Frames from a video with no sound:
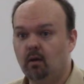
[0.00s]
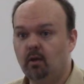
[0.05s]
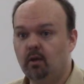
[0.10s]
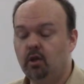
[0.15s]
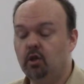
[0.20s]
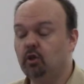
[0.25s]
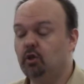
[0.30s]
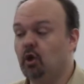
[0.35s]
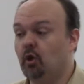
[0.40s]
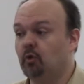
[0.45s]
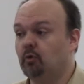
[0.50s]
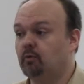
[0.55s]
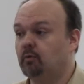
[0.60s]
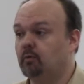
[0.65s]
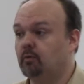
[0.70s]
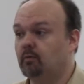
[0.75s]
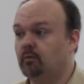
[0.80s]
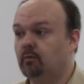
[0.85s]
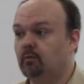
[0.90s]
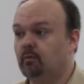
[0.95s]
You don't
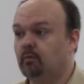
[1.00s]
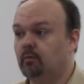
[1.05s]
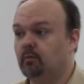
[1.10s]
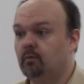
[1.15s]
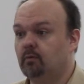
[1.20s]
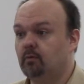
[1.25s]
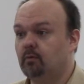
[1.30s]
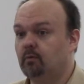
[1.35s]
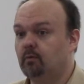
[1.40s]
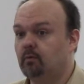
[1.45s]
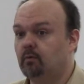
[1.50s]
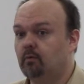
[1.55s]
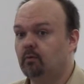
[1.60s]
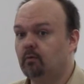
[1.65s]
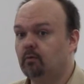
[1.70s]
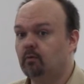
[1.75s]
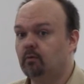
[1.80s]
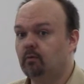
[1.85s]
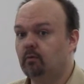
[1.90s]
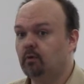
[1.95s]

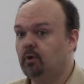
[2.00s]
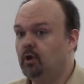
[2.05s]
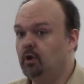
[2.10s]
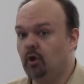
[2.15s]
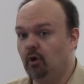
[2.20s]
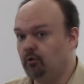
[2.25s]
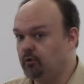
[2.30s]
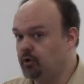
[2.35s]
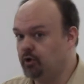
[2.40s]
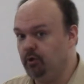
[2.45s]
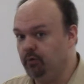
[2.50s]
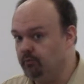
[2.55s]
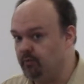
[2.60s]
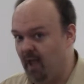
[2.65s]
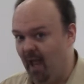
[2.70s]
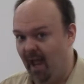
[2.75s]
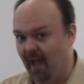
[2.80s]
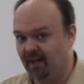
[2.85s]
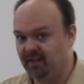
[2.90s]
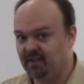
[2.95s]
you don't do
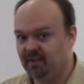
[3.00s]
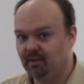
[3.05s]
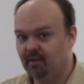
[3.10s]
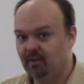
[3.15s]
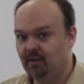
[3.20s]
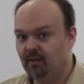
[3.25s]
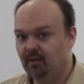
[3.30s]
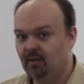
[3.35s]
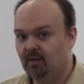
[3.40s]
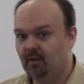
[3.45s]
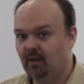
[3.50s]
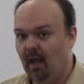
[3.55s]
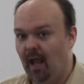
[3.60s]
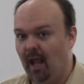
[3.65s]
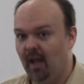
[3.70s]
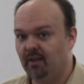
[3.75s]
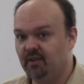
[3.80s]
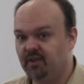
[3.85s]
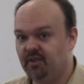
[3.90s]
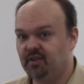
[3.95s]
that
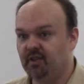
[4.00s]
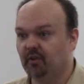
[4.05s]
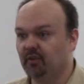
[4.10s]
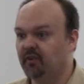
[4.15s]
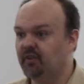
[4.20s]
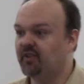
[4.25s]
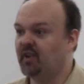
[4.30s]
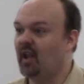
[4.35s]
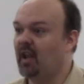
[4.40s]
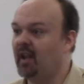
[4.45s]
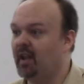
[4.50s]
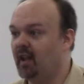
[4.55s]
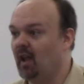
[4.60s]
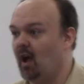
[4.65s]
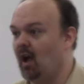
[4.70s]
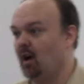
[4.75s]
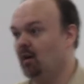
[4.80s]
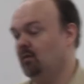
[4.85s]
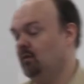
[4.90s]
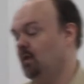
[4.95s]
and still say,
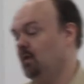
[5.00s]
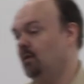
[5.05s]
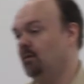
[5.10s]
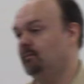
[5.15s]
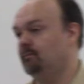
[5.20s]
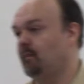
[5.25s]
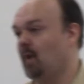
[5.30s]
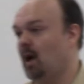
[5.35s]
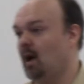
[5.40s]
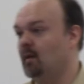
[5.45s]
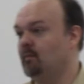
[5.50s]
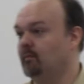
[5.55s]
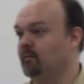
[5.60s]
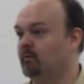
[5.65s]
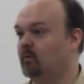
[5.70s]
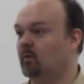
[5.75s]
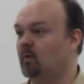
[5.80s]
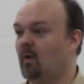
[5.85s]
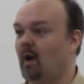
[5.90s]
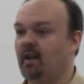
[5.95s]
well, I'm
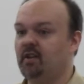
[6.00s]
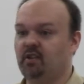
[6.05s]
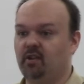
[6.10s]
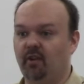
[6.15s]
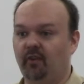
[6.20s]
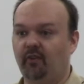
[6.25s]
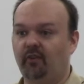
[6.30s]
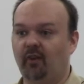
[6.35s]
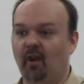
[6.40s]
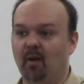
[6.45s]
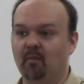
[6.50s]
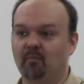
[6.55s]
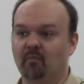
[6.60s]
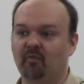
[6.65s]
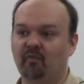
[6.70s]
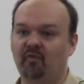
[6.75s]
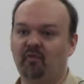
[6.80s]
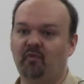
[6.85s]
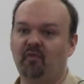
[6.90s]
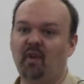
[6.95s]
righteous, I'm
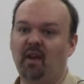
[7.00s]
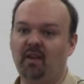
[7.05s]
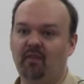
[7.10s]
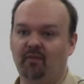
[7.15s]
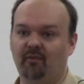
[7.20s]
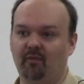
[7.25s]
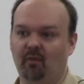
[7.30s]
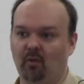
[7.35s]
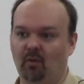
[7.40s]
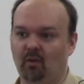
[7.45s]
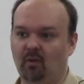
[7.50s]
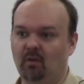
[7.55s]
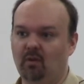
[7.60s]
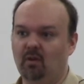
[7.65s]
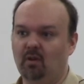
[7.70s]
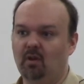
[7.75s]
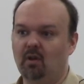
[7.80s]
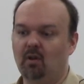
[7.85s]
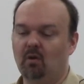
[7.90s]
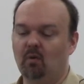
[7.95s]
faithful.
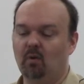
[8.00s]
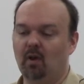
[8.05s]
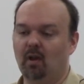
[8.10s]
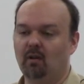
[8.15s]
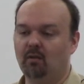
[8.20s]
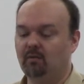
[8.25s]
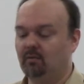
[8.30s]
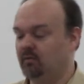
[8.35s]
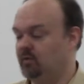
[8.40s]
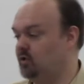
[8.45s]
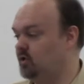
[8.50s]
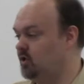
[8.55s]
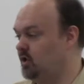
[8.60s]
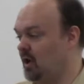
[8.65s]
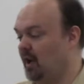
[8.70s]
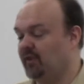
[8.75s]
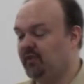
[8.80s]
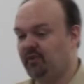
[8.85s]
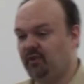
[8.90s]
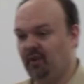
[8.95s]
Well,
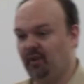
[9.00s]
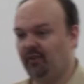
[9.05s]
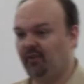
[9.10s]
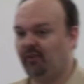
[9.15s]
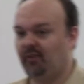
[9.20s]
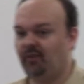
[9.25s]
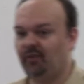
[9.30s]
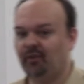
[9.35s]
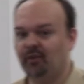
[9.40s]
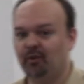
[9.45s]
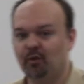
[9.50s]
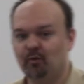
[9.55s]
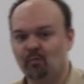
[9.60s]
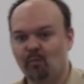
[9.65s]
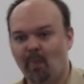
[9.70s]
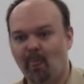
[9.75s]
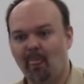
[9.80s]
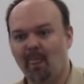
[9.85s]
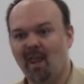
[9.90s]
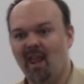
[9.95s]
justice
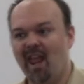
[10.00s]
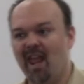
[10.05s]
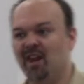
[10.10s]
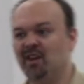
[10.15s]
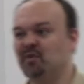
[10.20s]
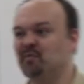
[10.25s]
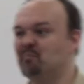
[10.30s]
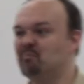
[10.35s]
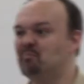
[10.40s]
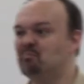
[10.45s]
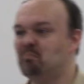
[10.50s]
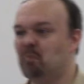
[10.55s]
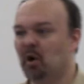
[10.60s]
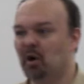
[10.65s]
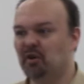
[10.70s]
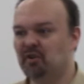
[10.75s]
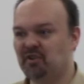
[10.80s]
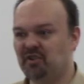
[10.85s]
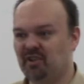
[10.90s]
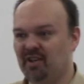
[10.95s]
and
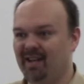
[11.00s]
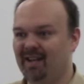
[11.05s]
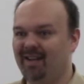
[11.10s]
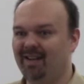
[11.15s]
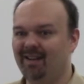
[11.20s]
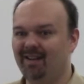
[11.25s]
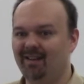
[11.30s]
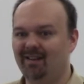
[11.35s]
mercy